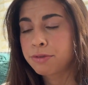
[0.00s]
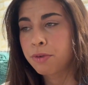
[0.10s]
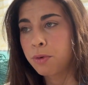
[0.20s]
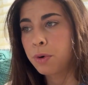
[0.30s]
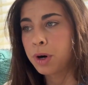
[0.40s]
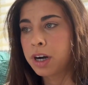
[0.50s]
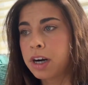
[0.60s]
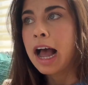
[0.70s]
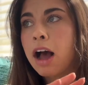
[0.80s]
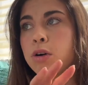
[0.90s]
for
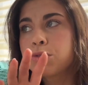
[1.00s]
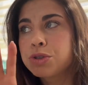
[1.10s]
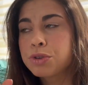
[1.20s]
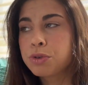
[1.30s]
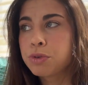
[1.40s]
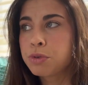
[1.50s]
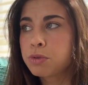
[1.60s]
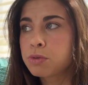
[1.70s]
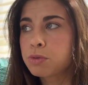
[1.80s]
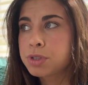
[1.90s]
how
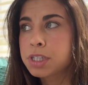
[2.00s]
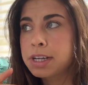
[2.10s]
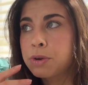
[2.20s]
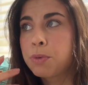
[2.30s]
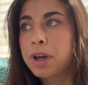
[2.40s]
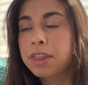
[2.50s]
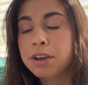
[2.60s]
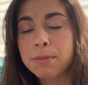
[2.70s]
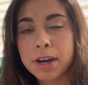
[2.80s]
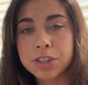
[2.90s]
to stick with
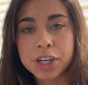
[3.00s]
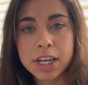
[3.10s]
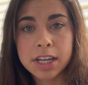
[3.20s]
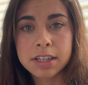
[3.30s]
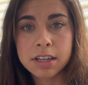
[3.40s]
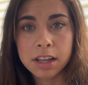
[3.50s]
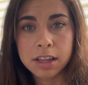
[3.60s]
your Mediterranean